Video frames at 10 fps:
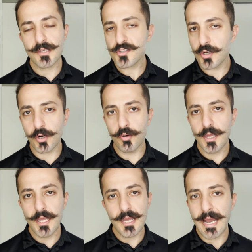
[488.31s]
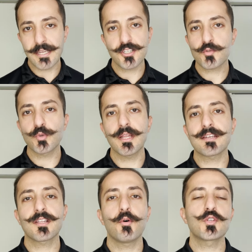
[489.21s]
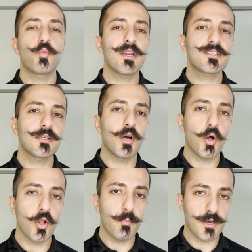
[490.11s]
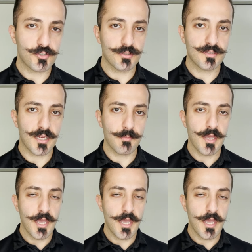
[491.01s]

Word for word: So I just realized that I was wasting a whole bunch of time.